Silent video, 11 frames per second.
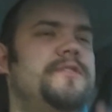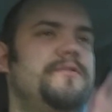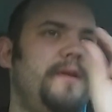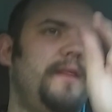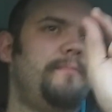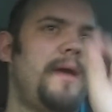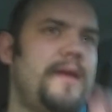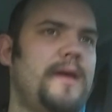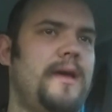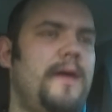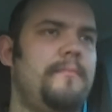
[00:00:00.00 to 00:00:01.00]
that really make
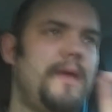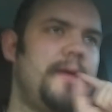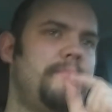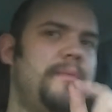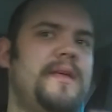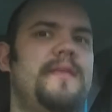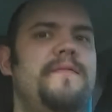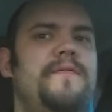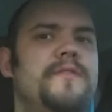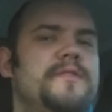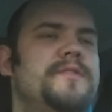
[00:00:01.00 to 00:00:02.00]
a big
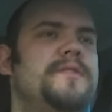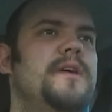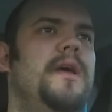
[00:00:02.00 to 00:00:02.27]
difference.